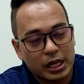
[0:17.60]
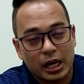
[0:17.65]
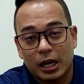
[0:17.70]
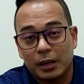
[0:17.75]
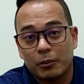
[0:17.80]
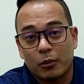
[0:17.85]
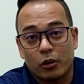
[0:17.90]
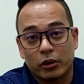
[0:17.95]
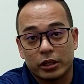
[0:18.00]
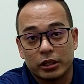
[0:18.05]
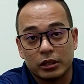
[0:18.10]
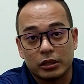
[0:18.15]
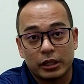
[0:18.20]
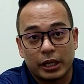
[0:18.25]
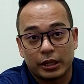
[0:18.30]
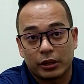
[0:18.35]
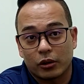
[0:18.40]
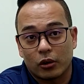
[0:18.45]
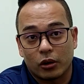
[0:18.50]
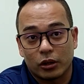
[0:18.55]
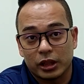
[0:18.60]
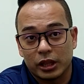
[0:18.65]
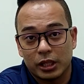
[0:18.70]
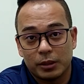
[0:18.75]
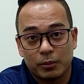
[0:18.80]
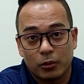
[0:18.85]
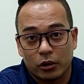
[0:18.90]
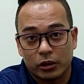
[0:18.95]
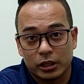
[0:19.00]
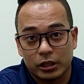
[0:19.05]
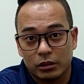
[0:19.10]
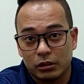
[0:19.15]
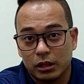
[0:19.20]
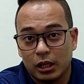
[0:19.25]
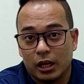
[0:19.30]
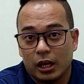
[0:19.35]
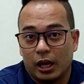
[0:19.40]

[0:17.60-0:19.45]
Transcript: car model and Conti model.